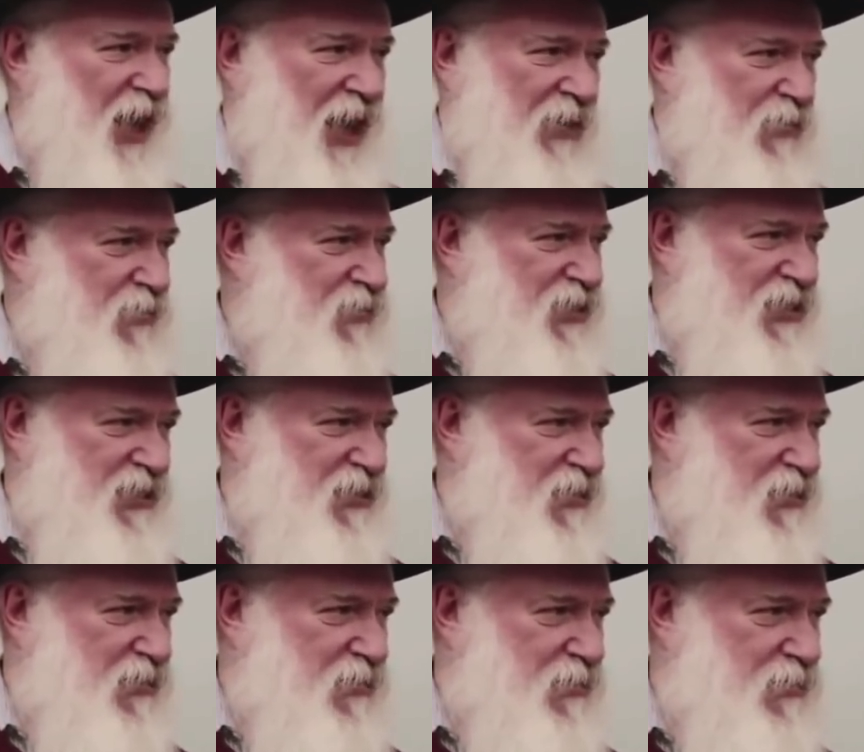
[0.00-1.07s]
I don't need
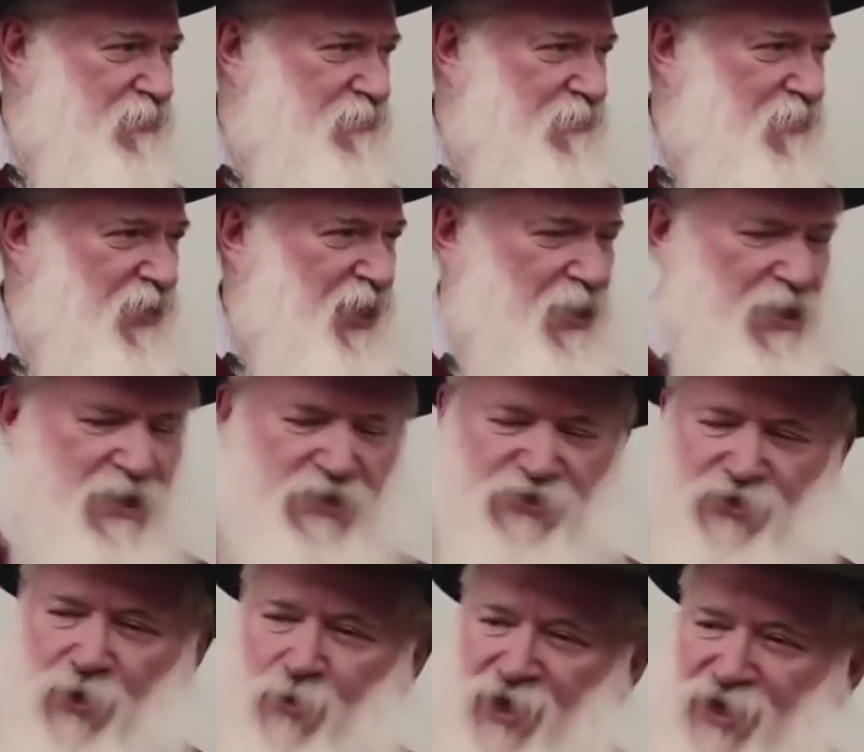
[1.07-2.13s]
this.
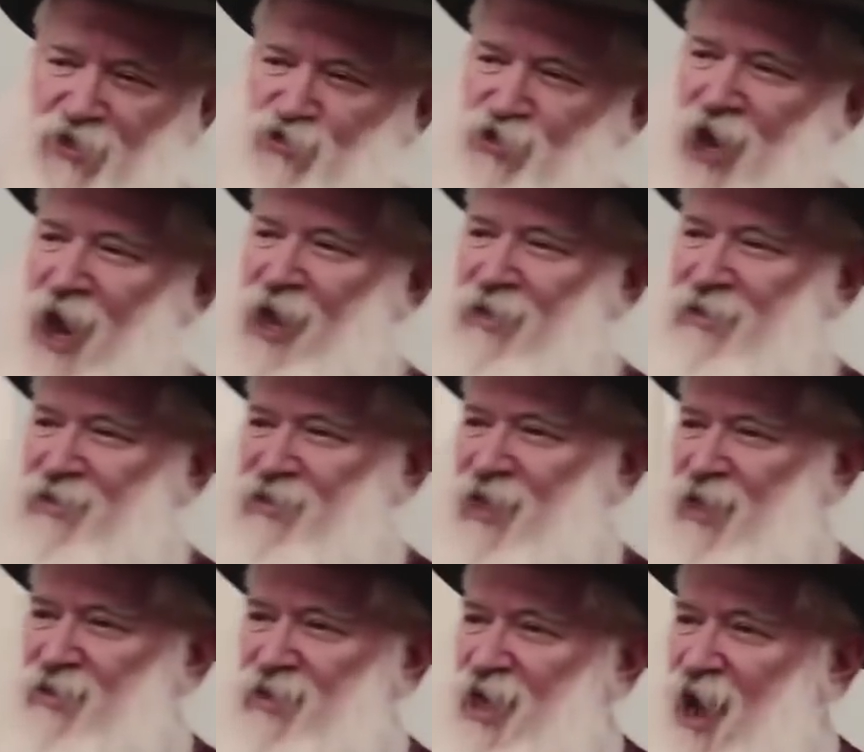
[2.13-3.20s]
So when a child
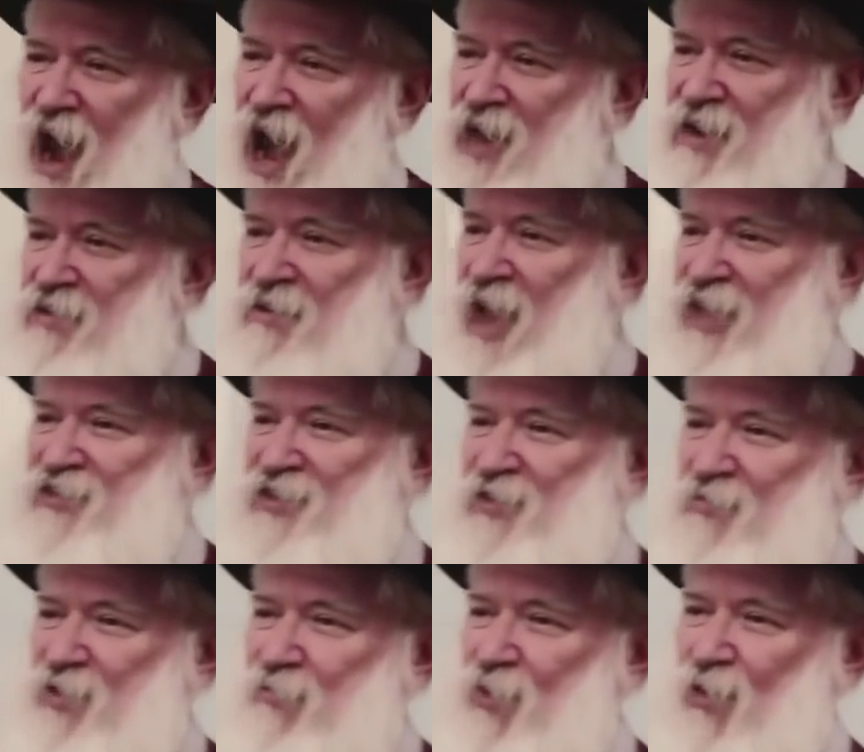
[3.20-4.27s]
says, I didn't ask
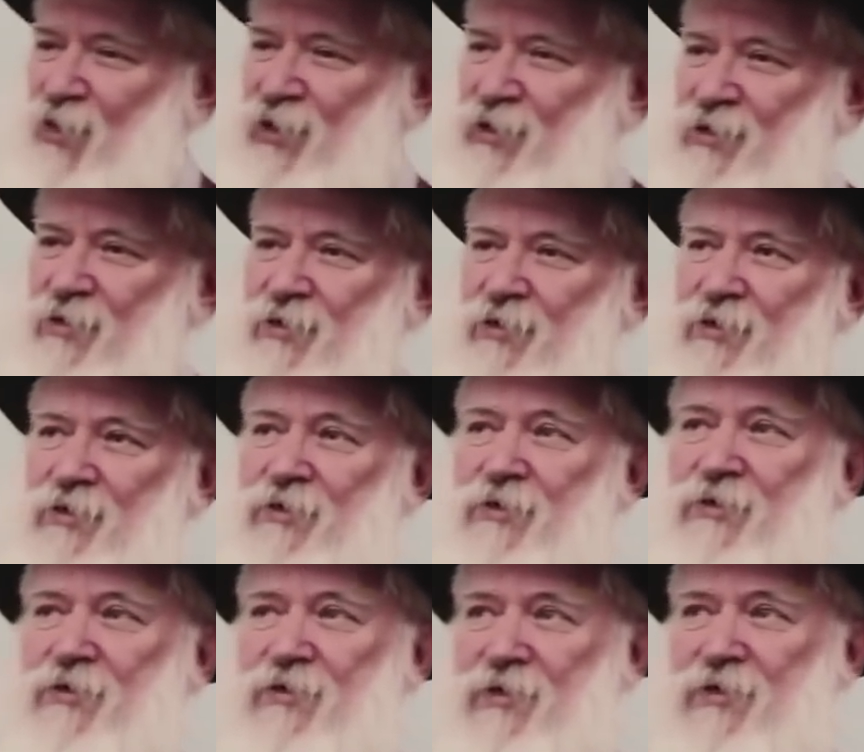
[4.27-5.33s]
to be born,
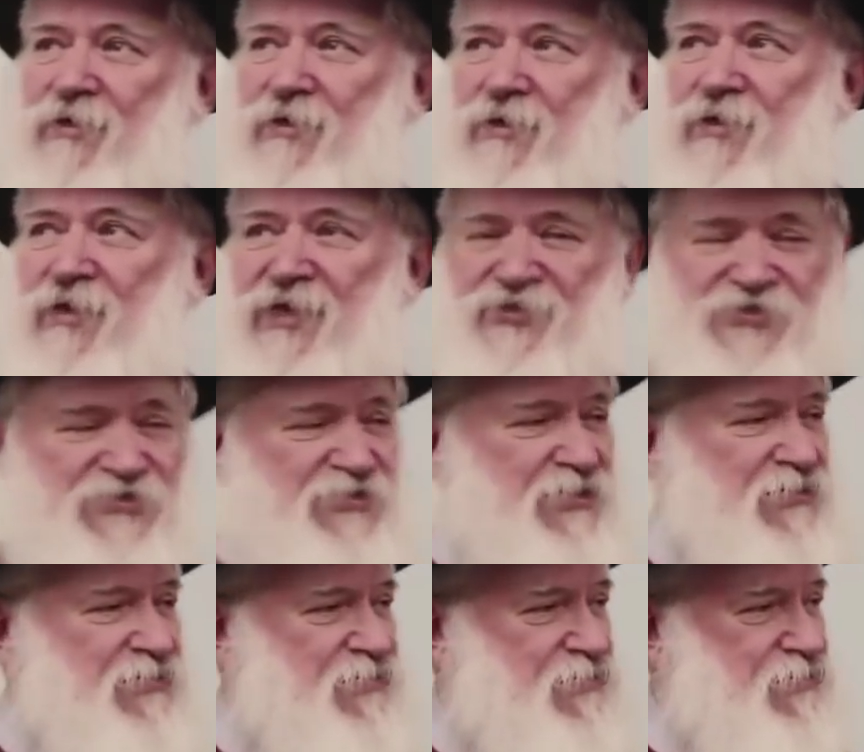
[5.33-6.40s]
that's
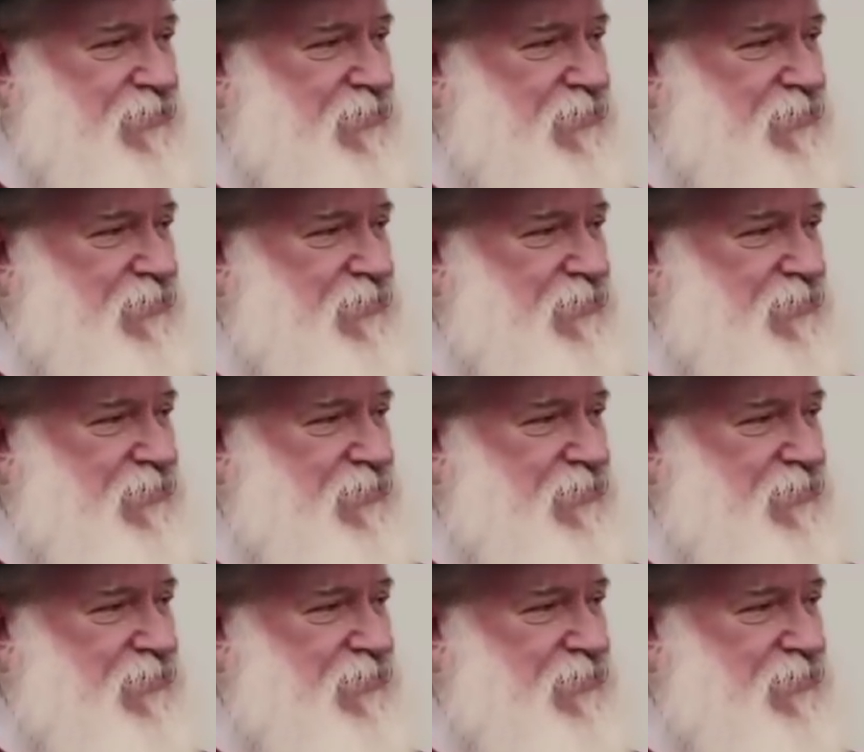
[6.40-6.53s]
true.